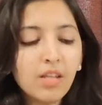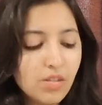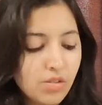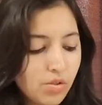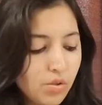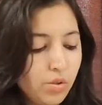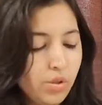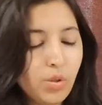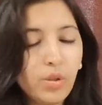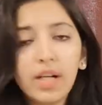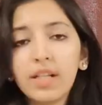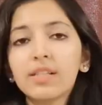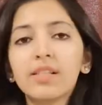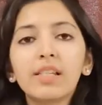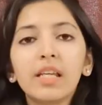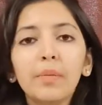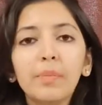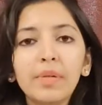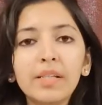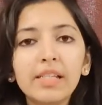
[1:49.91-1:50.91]
so you can't
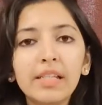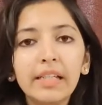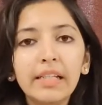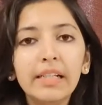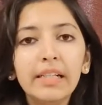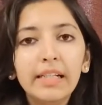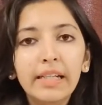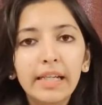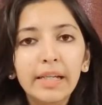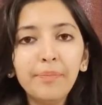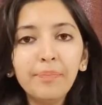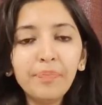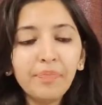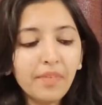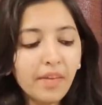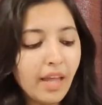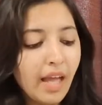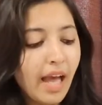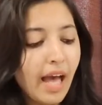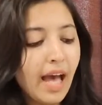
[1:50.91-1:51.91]
skip a single day
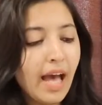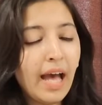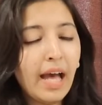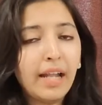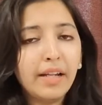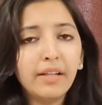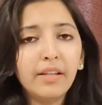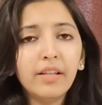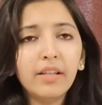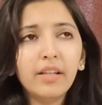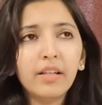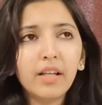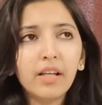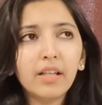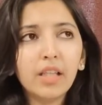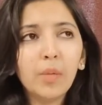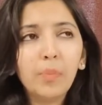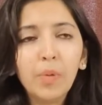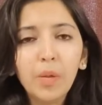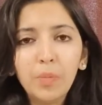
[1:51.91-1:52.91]
and
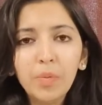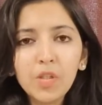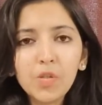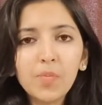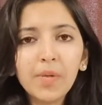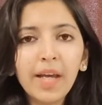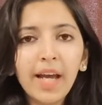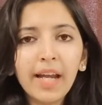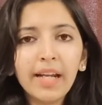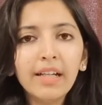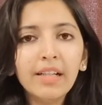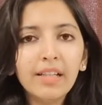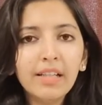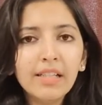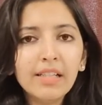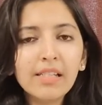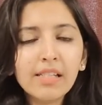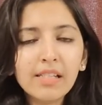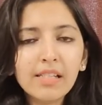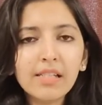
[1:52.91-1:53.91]
the purpose behind
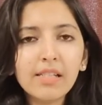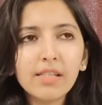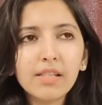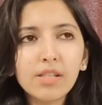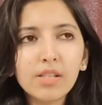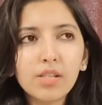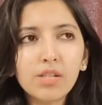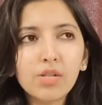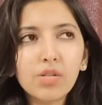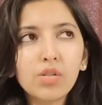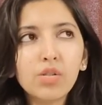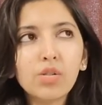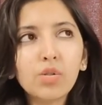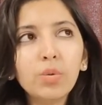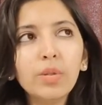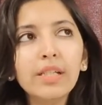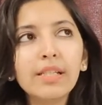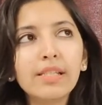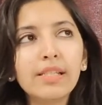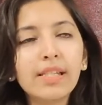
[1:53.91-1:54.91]
this is
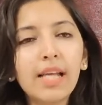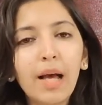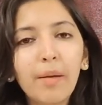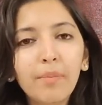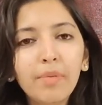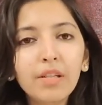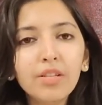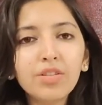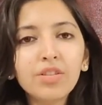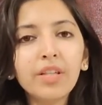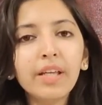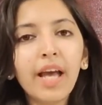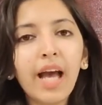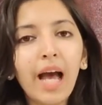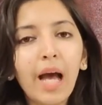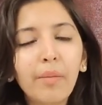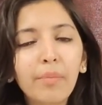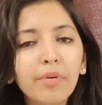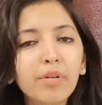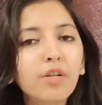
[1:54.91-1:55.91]
to establish the
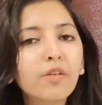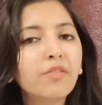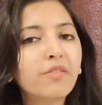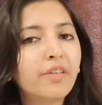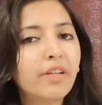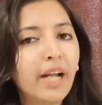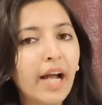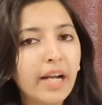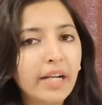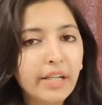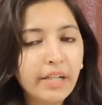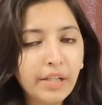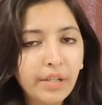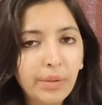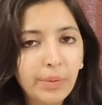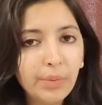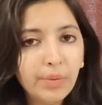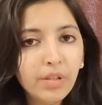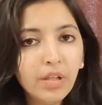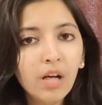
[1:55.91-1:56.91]
habit of
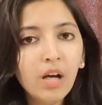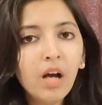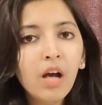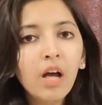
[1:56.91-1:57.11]
gratitude